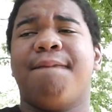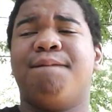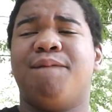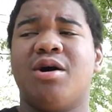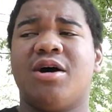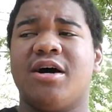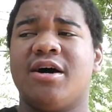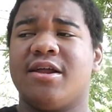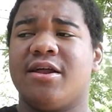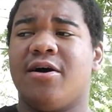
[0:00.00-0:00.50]

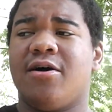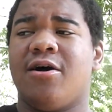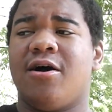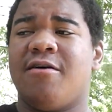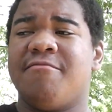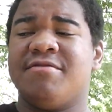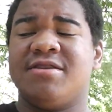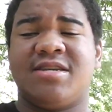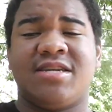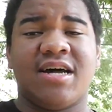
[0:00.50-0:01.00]

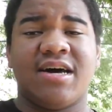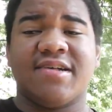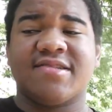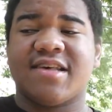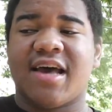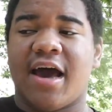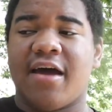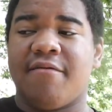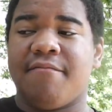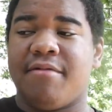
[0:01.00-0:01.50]
But it does
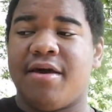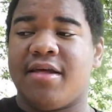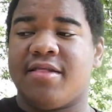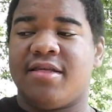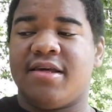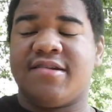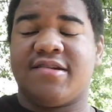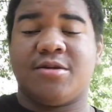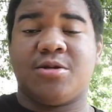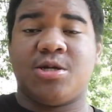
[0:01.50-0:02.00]
kind of make
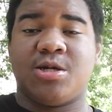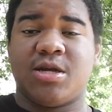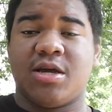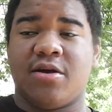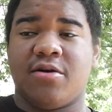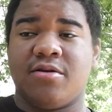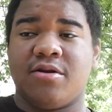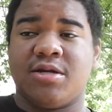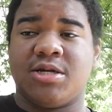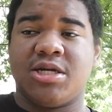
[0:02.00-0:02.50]
things interesting
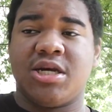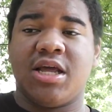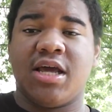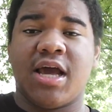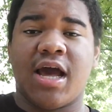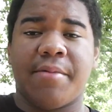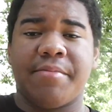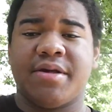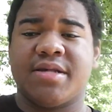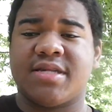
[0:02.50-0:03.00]
on the
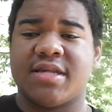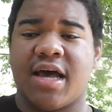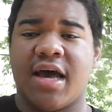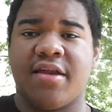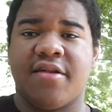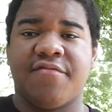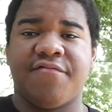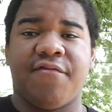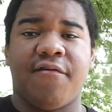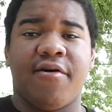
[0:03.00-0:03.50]
Shinigami
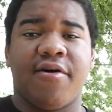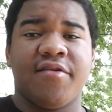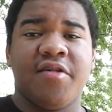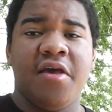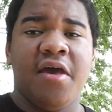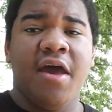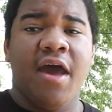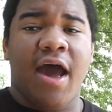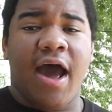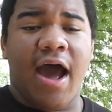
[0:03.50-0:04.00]
side, as far as
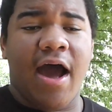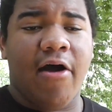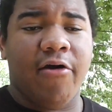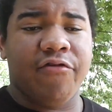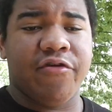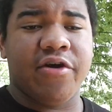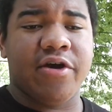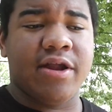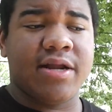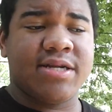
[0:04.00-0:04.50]
how
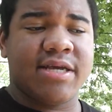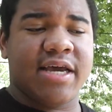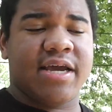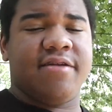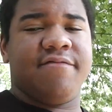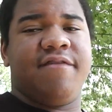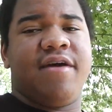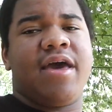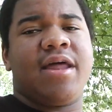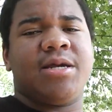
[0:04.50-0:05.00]
they're going to take
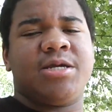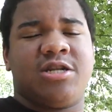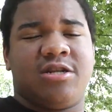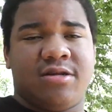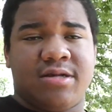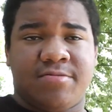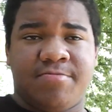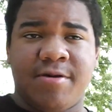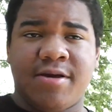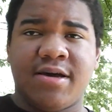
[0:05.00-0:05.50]
advantage of
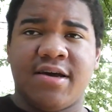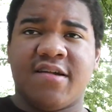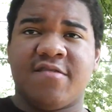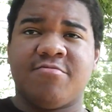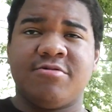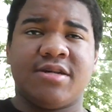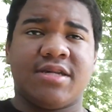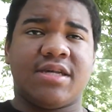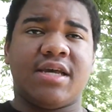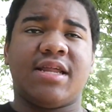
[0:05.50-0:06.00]
this, because
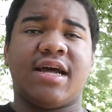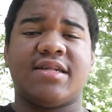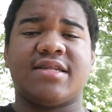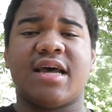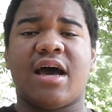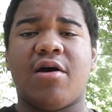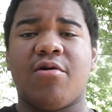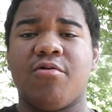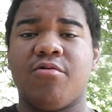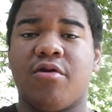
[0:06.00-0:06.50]
we see that's
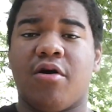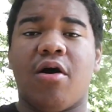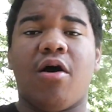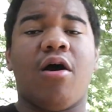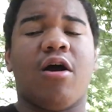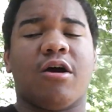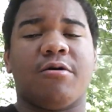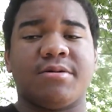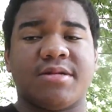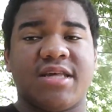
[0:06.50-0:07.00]
how
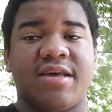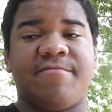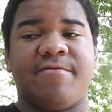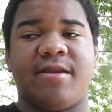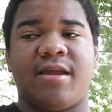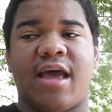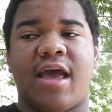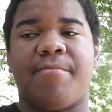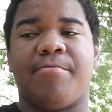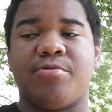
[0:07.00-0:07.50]
Urahara was even
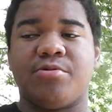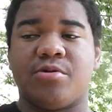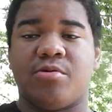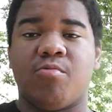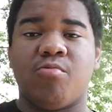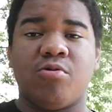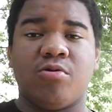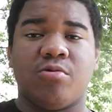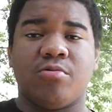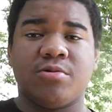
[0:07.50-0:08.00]
able to
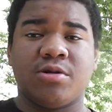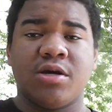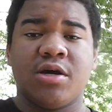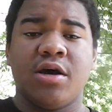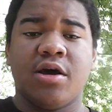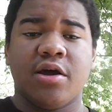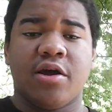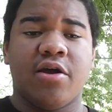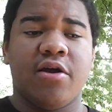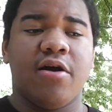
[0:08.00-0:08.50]
wound
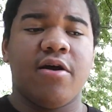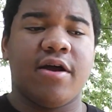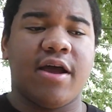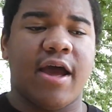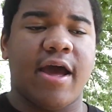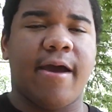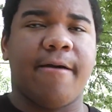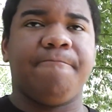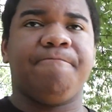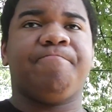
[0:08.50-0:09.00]

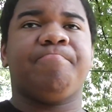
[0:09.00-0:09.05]
Kurage.